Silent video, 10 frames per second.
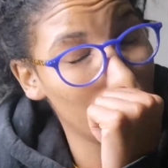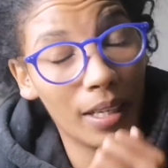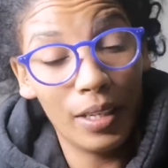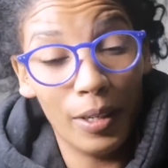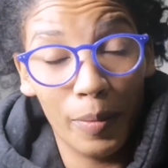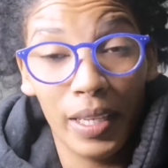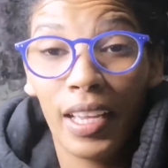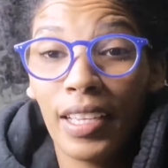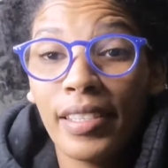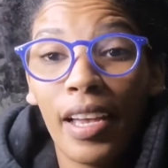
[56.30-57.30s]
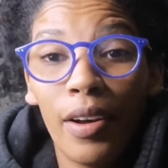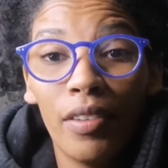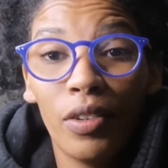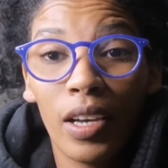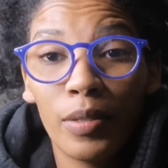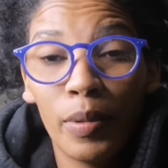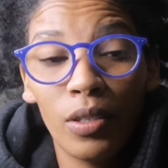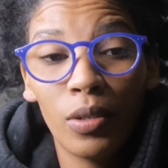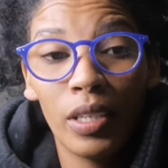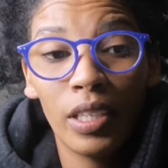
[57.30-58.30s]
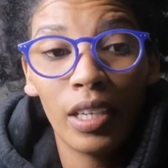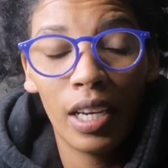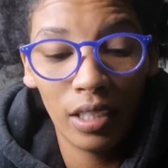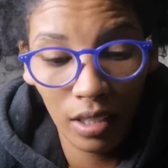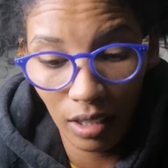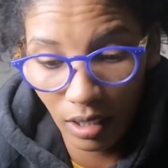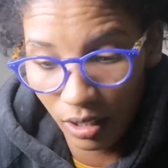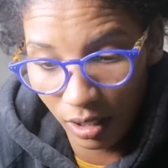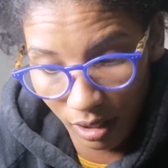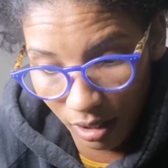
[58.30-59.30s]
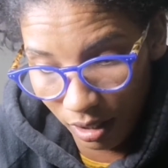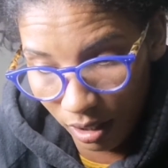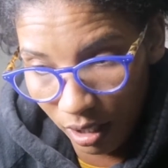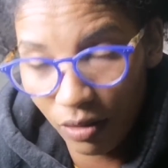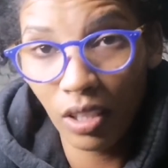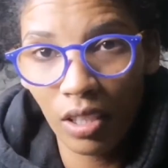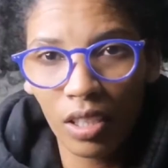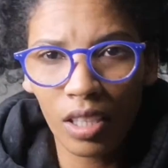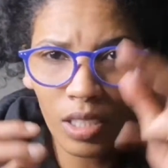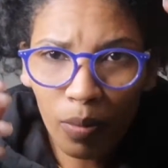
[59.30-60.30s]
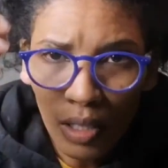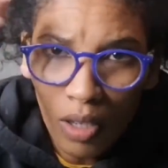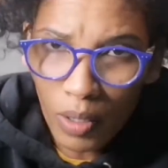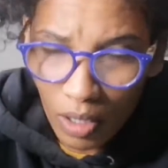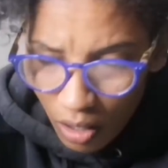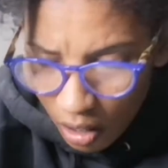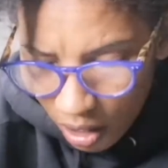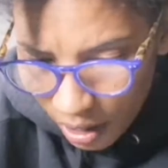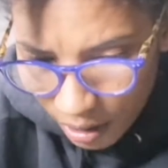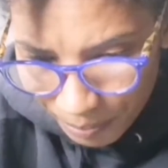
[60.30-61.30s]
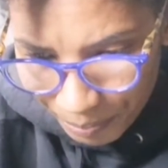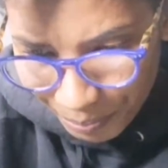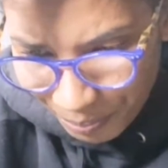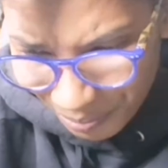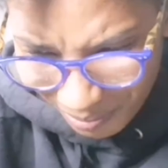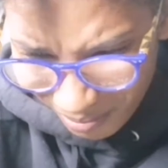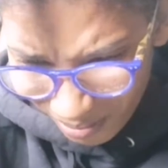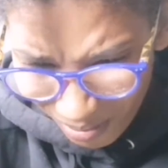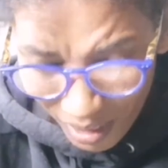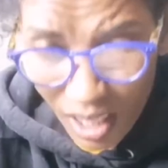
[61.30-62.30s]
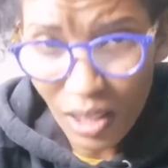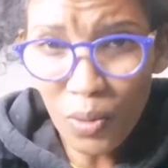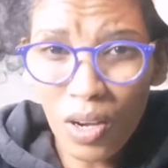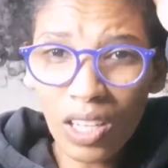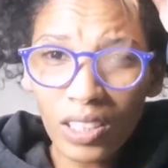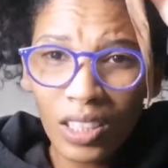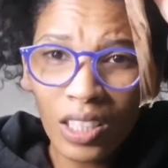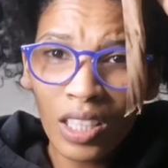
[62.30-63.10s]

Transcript: don't know, man, guys, how have you guys been doing under just everything that's been going on in the world?